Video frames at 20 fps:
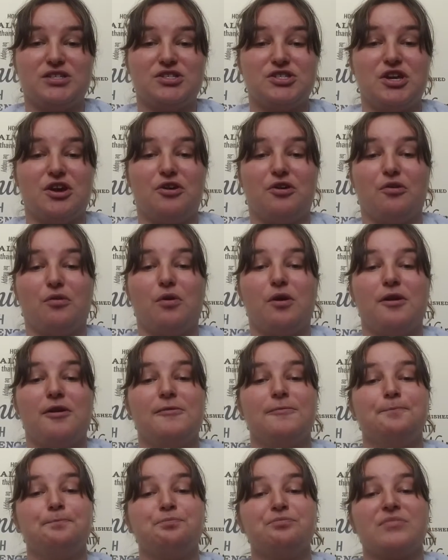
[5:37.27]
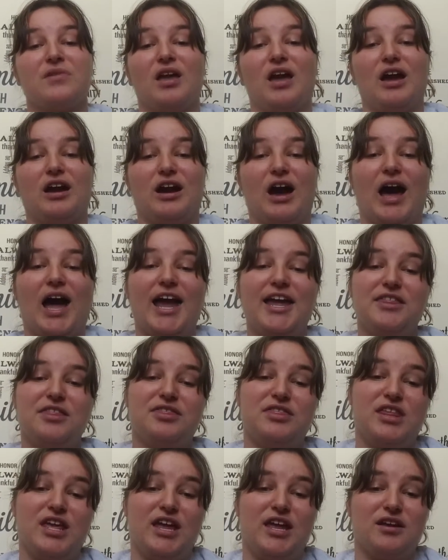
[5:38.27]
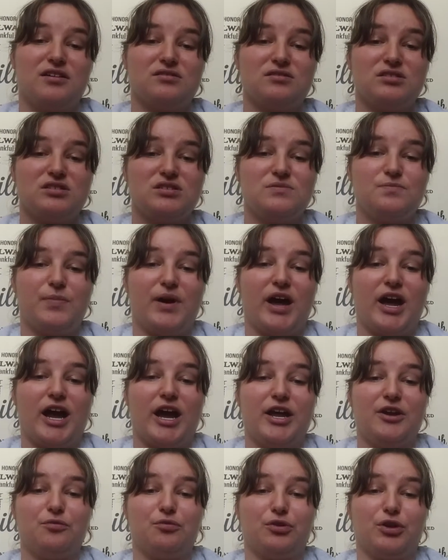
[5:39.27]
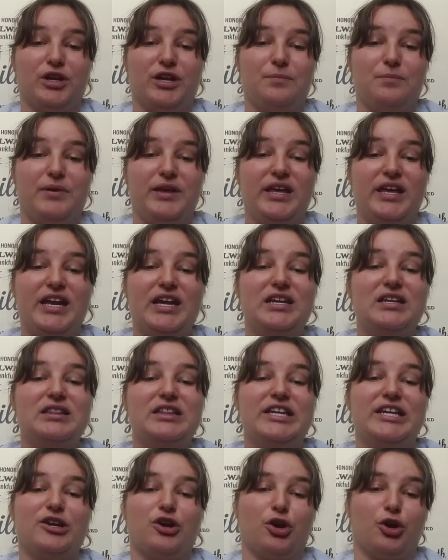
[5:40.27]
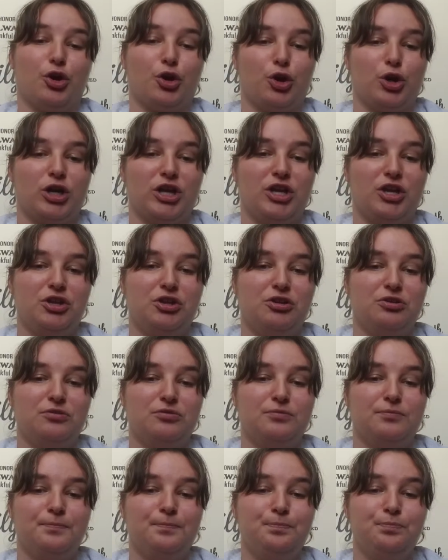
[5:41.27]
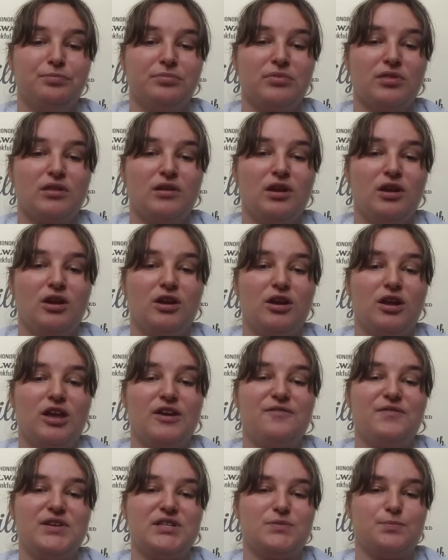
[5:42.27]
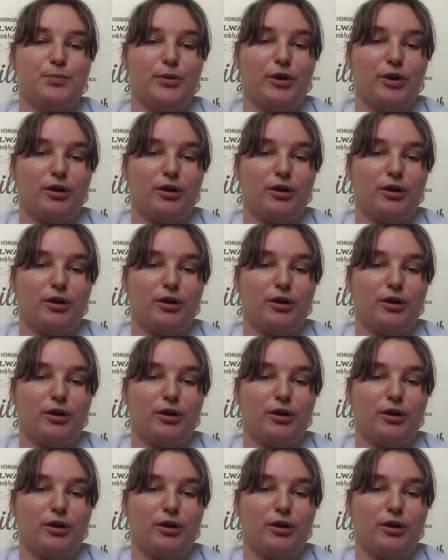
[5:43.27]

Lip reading: So a guy thinks by repeatedly hurting you, if it's